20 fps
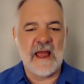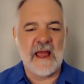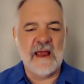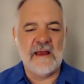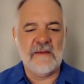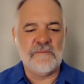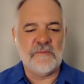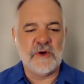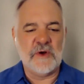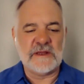
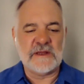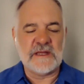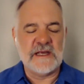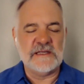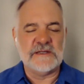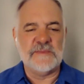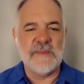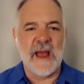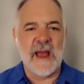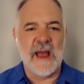They
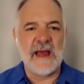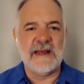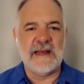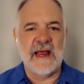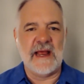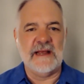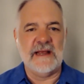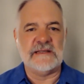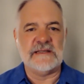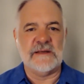put these
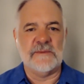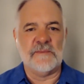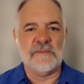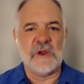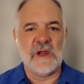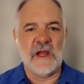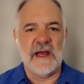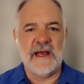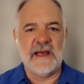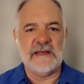mandates in
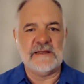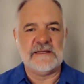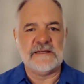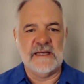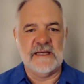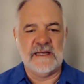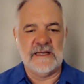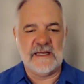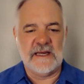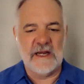place,
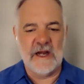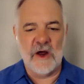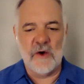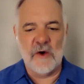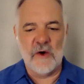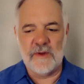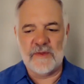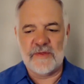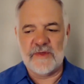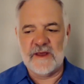and
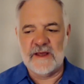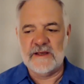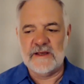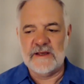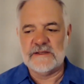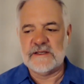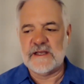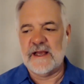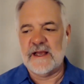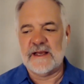with
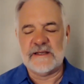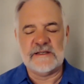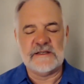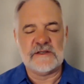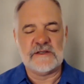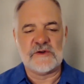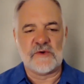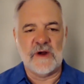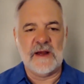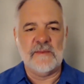these
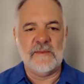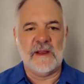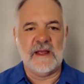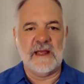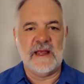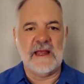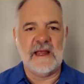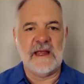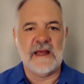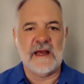
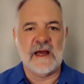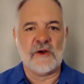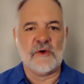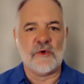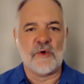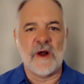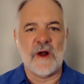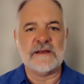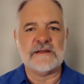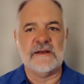extremely
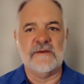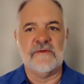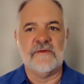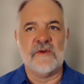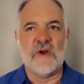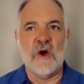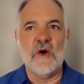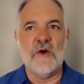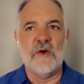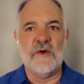aggressive
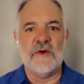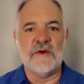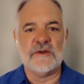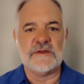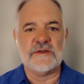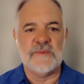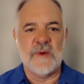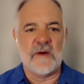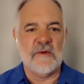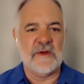
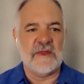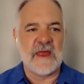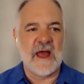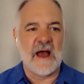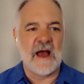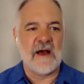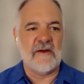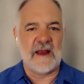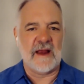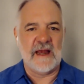goals, but
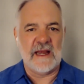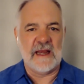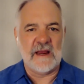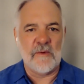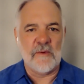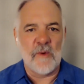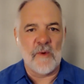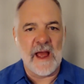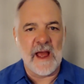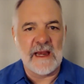without any
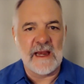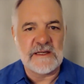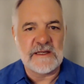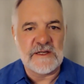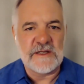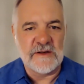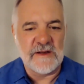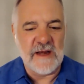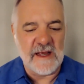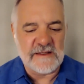way
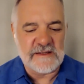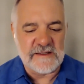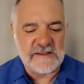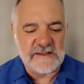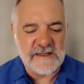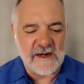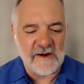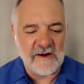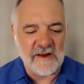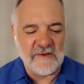to
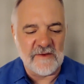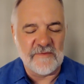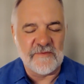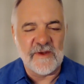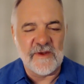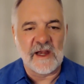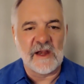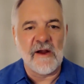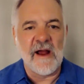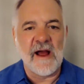necessarily
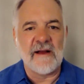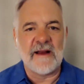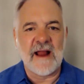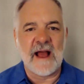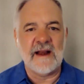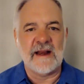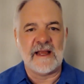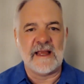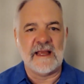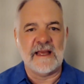figure out
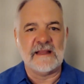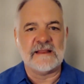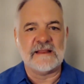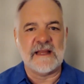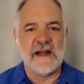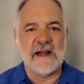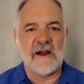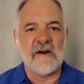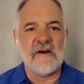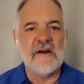how to get
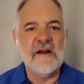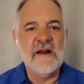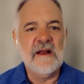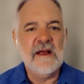there.